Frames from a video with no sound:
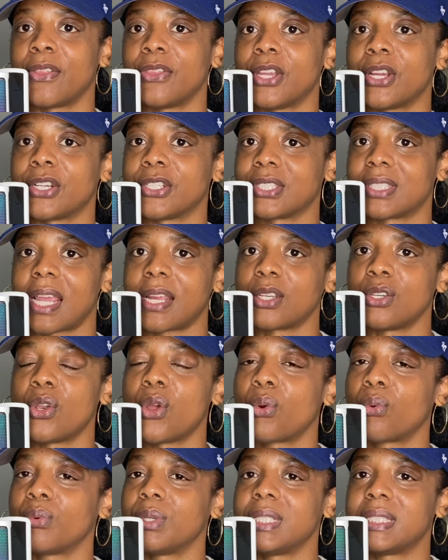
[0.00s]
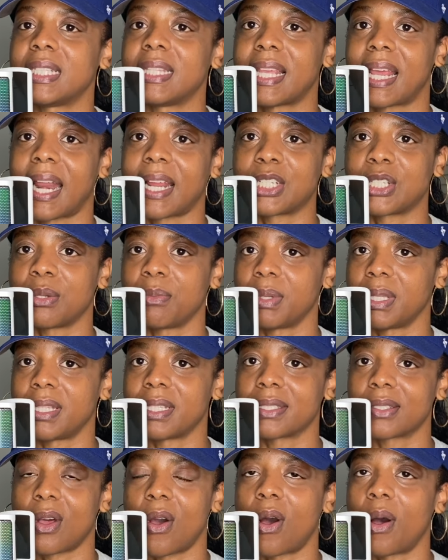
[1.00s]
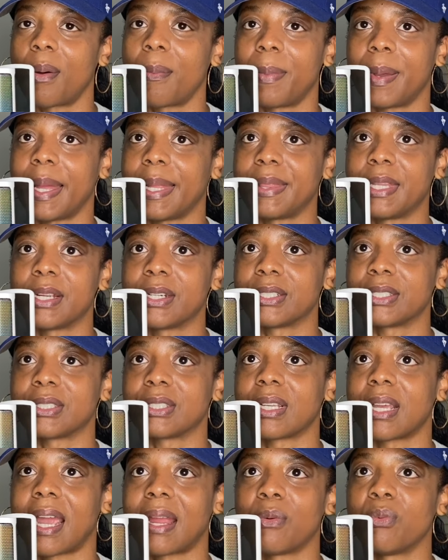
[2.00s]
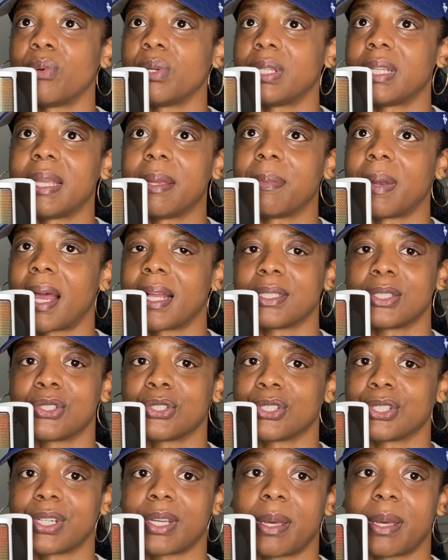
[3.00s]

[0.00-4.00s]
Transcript: there's like no reason that I should be this calm, but there's I really am not stirred